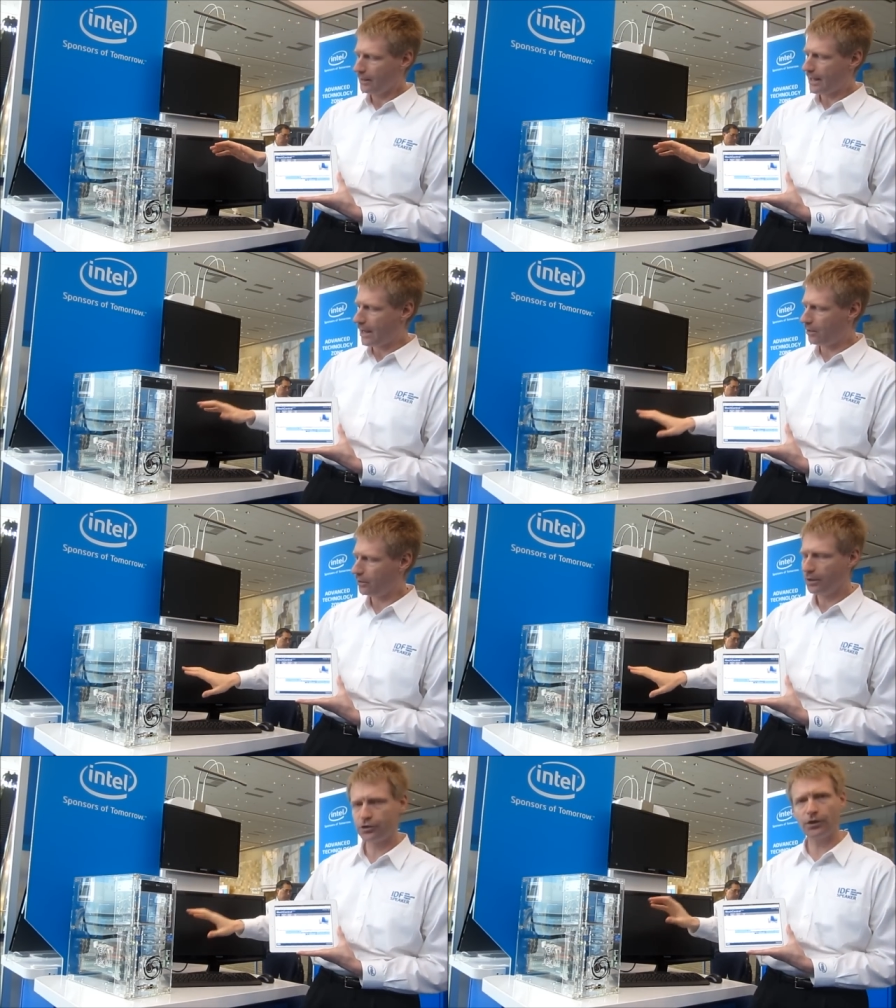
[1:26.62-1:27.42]

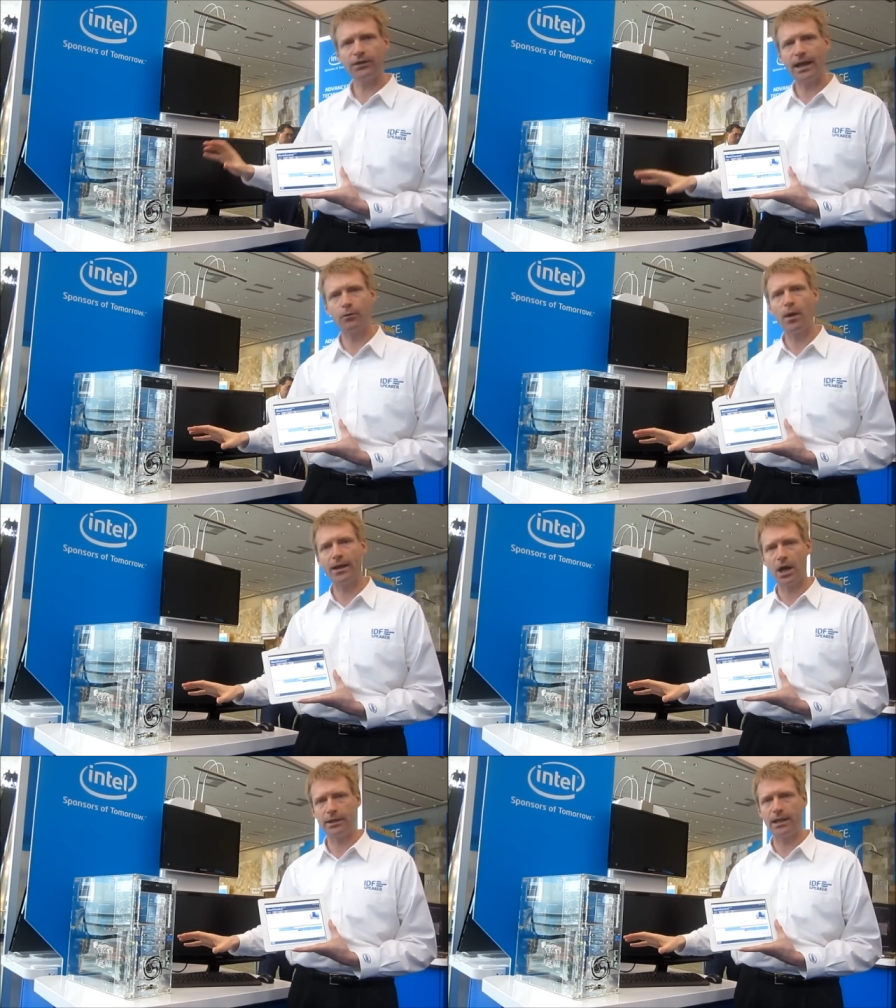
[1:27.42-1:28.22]
Now, just like
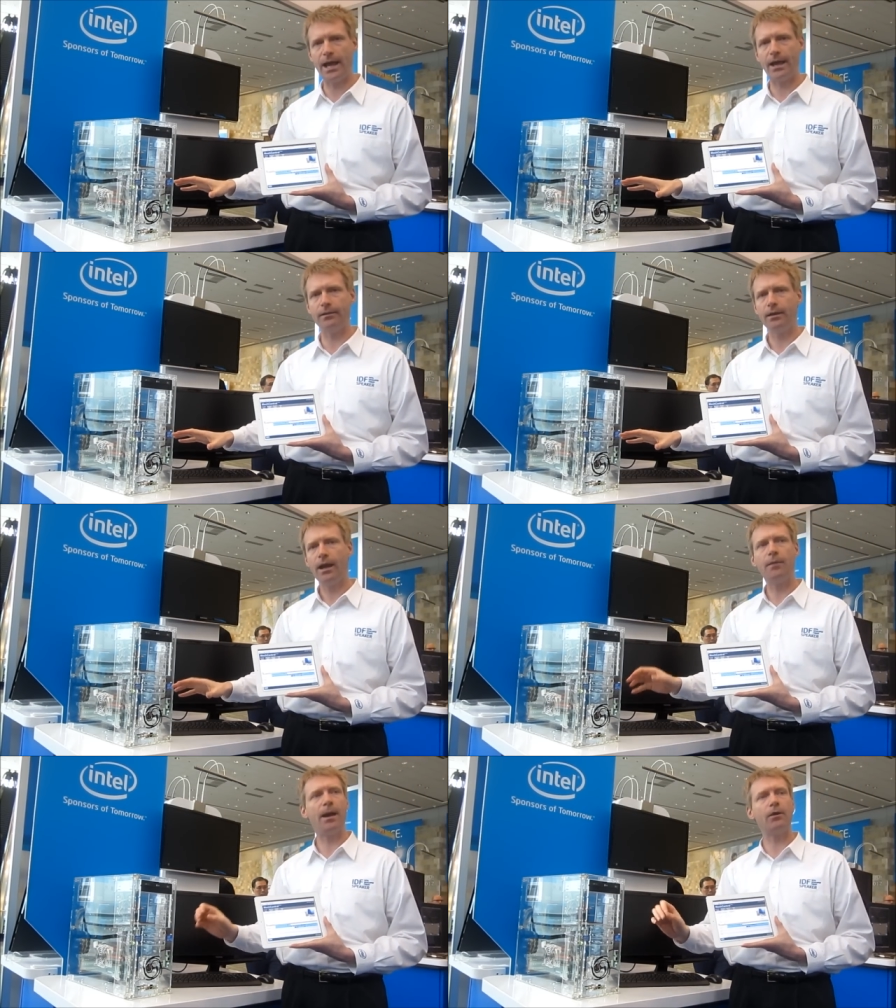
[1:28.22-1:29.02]
Wake-on-LAN,
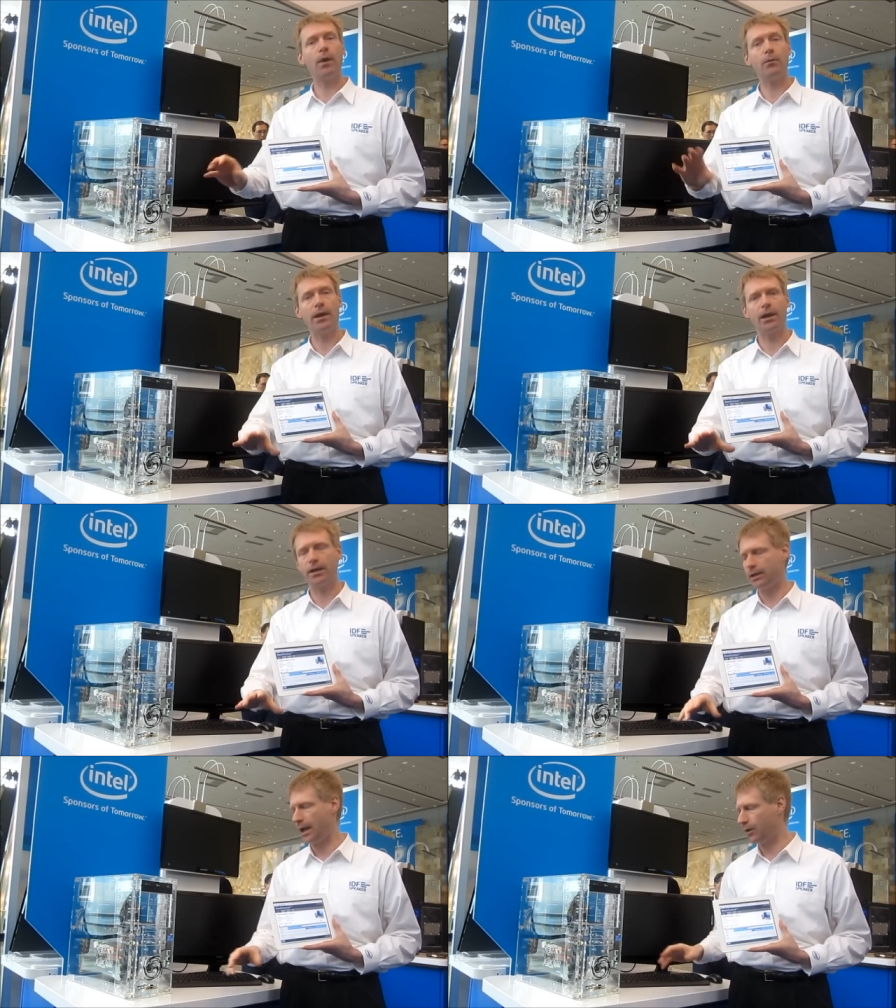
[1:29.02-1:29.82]
and by the way,
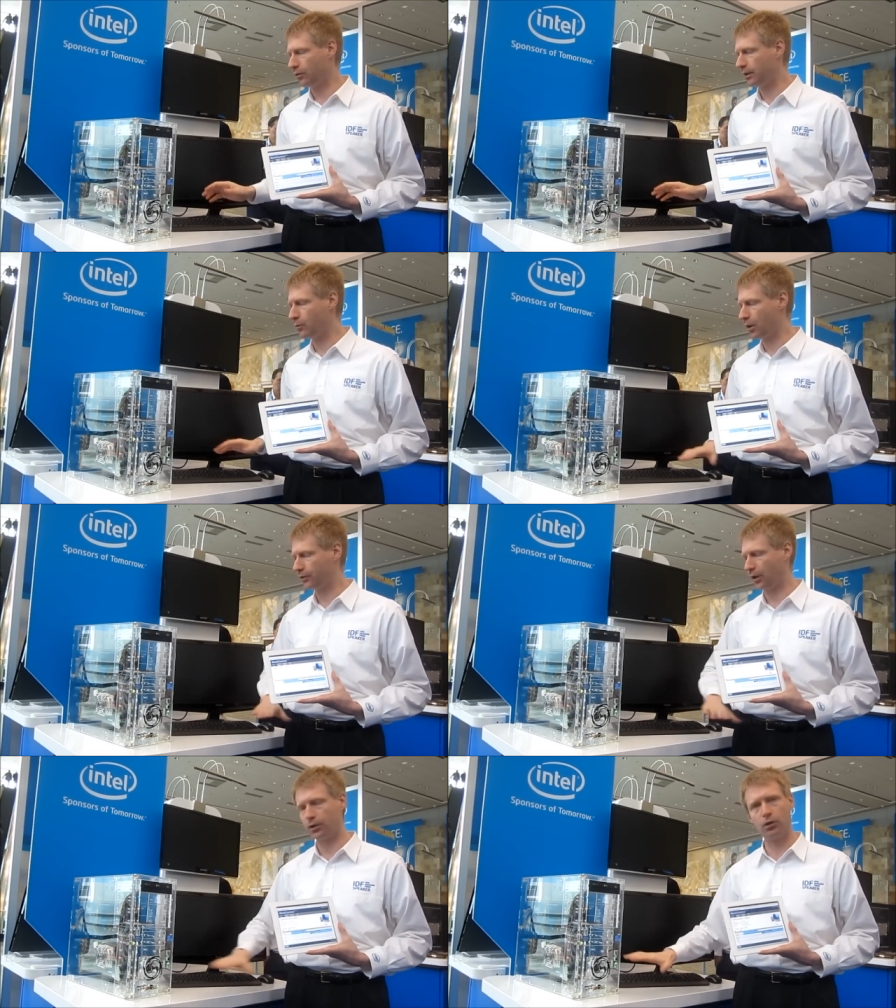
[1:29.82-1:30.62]
Wake-on-LAN only
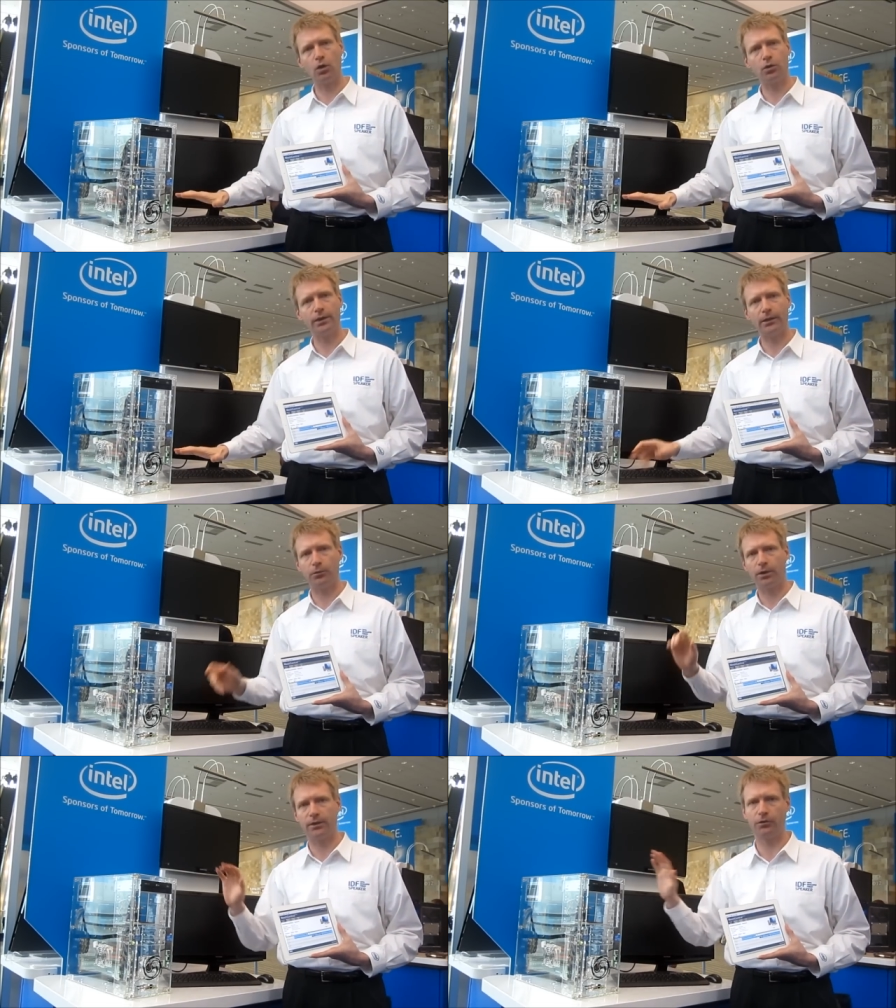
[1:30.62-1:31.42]
works on a local
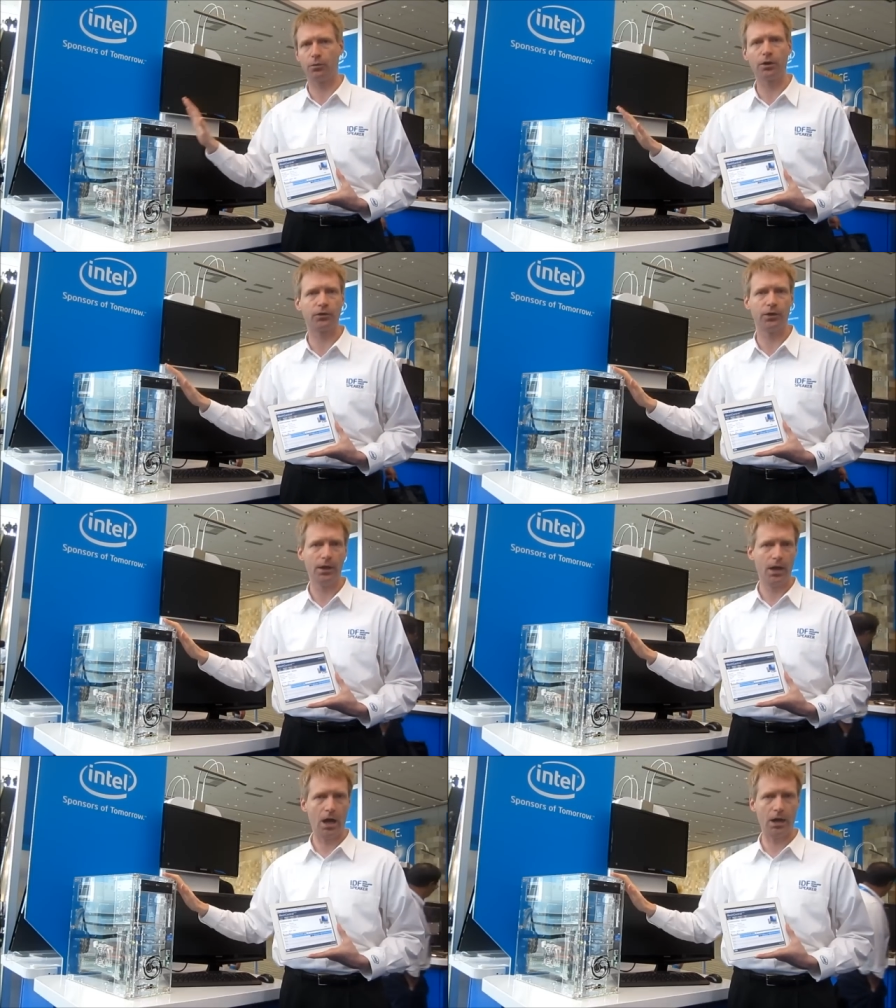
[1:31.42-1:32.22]
network. This works
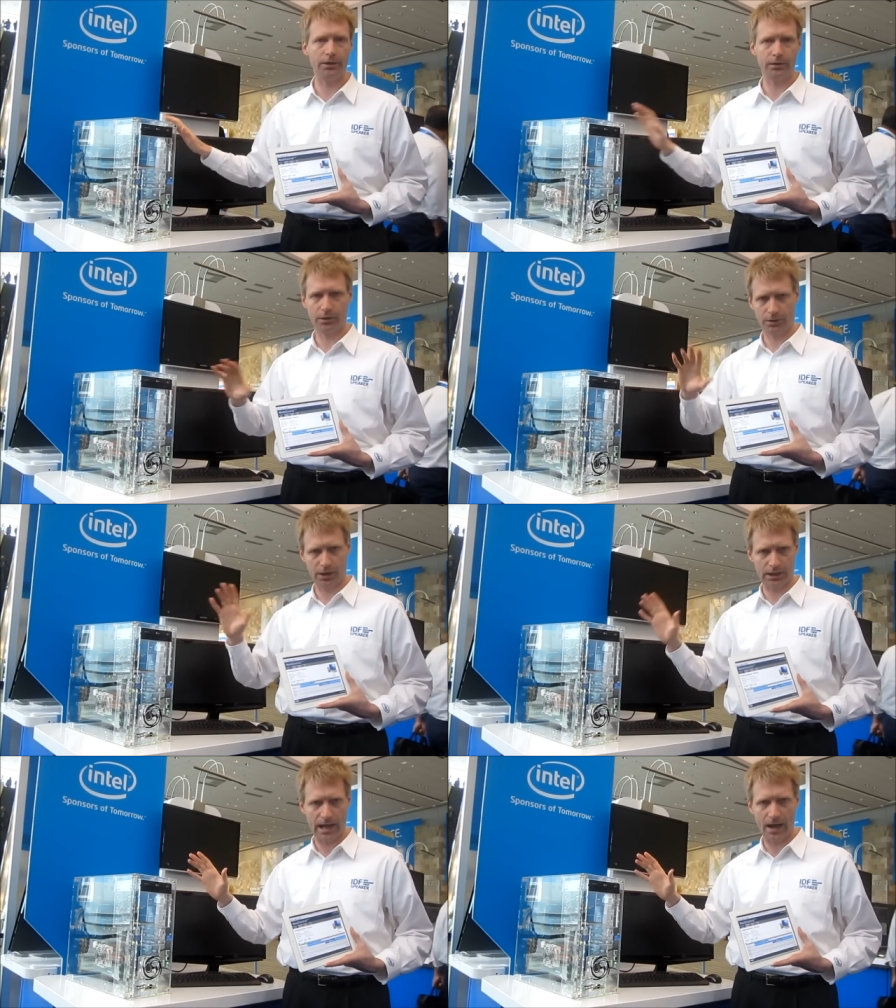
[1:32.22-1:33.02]
on the
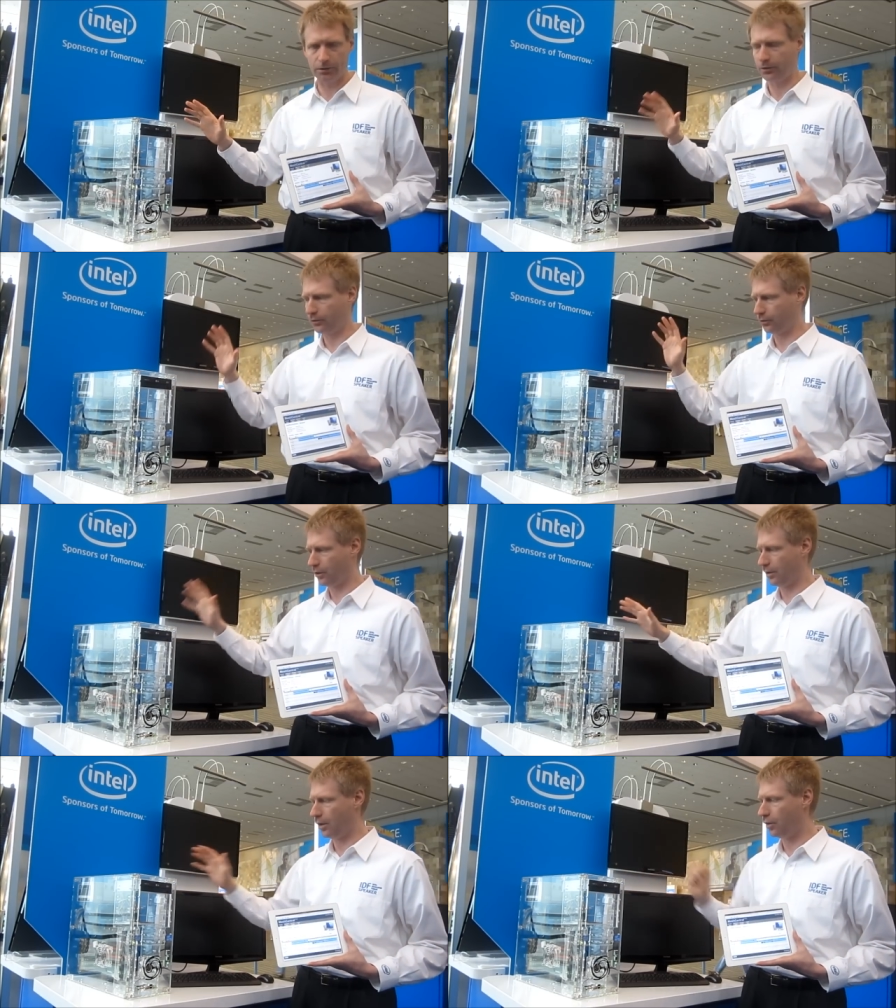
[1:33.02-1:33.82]
cloud, so
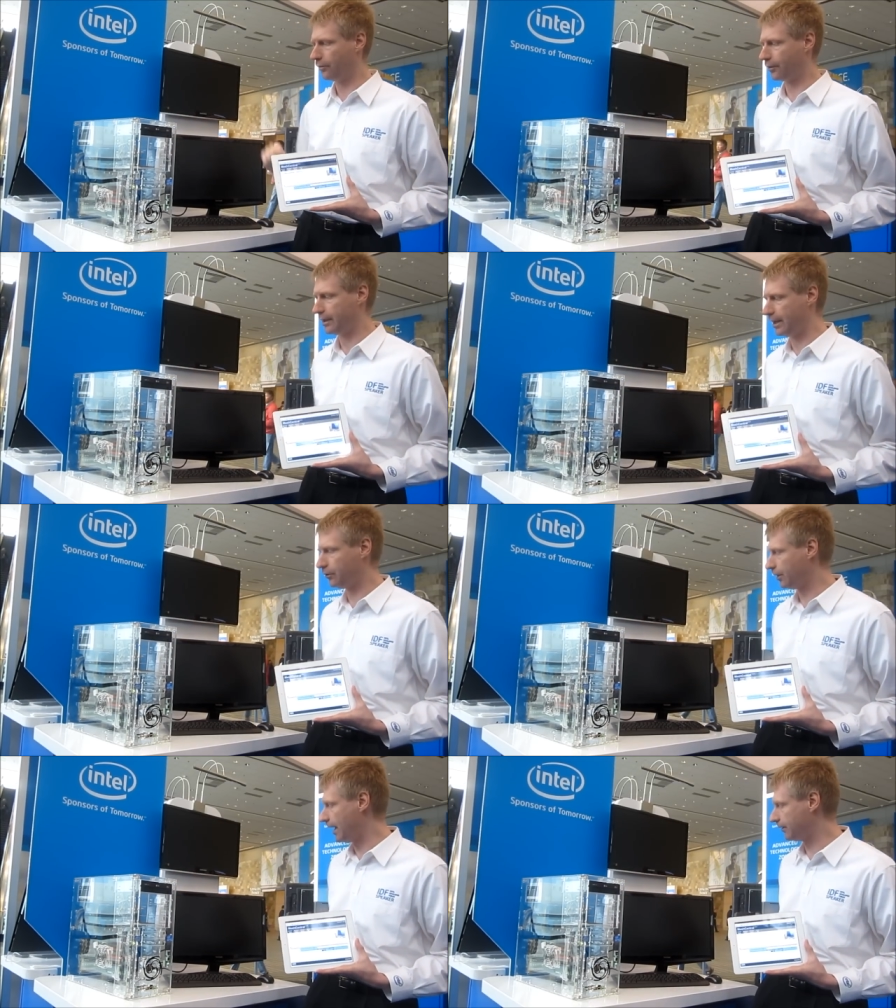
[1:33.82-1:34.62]
over the
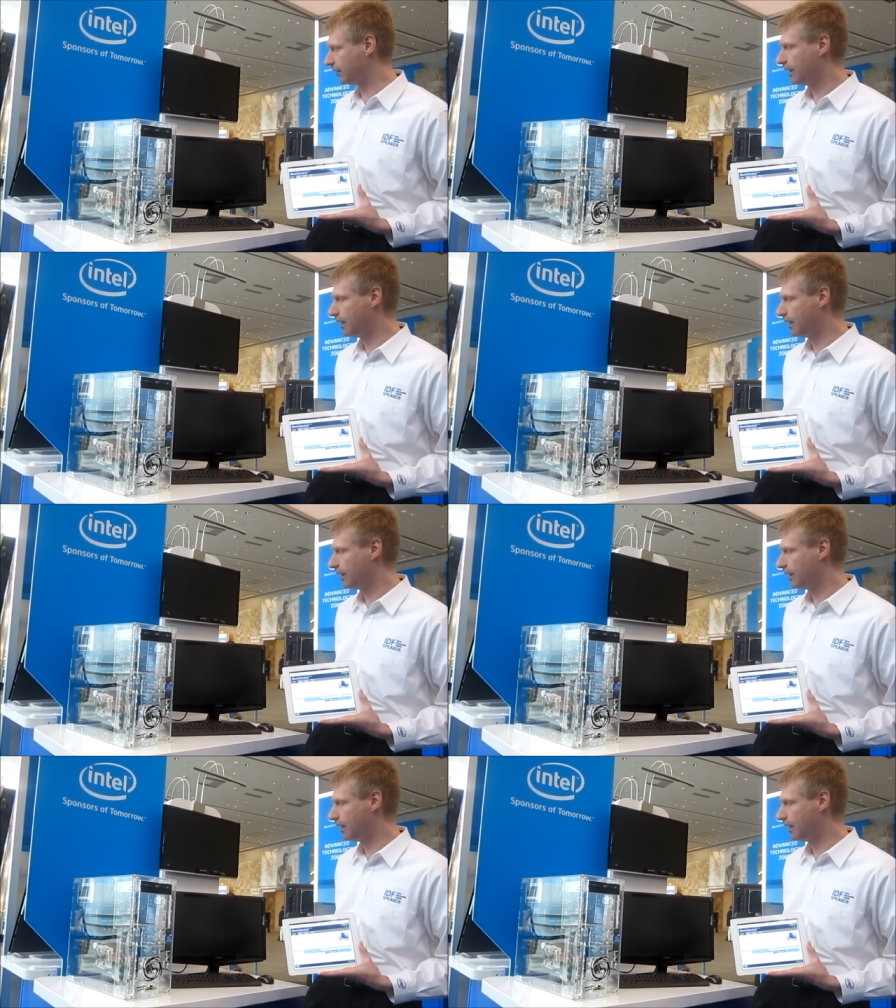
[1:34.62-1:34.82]
internet.